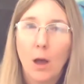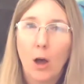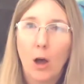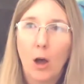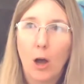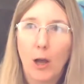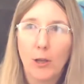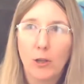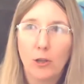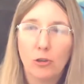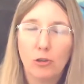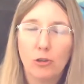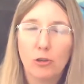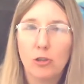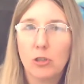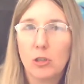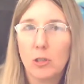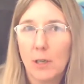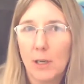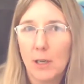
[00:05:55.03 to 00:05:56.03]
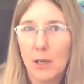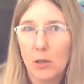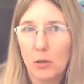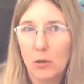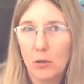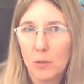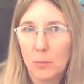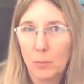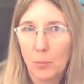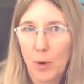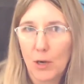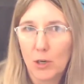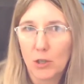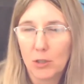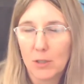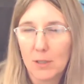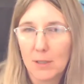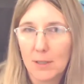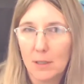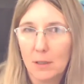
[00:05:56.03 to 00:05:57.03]
I usually use
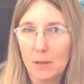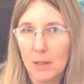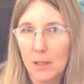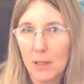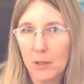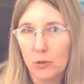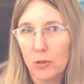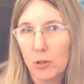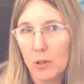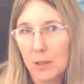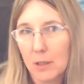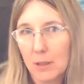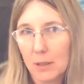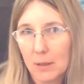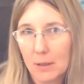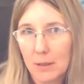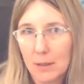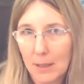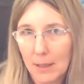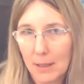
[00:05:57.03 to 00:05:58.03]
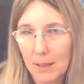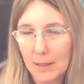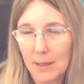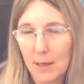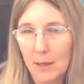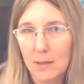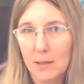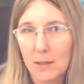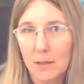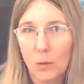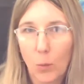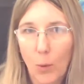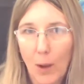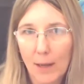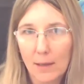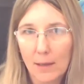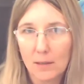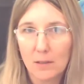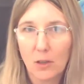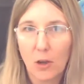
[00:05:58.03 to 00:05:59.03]
brushes in intricate details in the
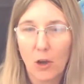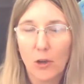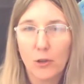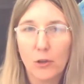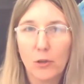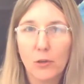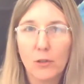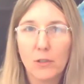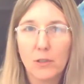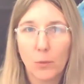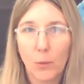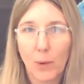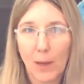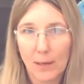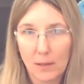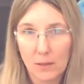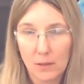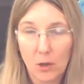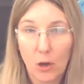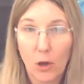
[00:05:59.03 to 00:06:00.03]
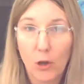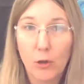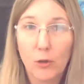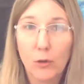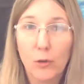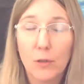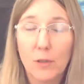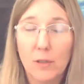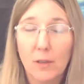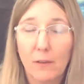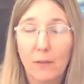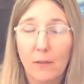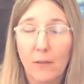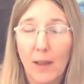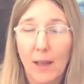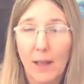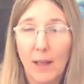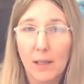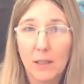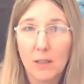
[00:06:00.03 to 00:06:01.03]
waxes I use. The waxes I use are
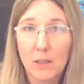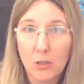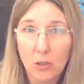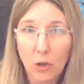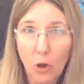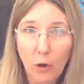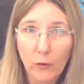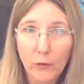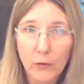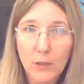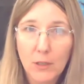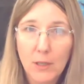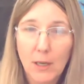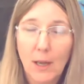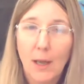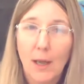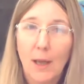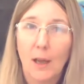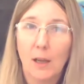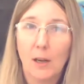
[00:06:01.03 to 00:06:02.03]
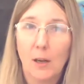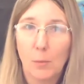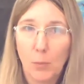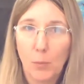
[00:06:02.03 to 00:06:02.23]
fairly soft and I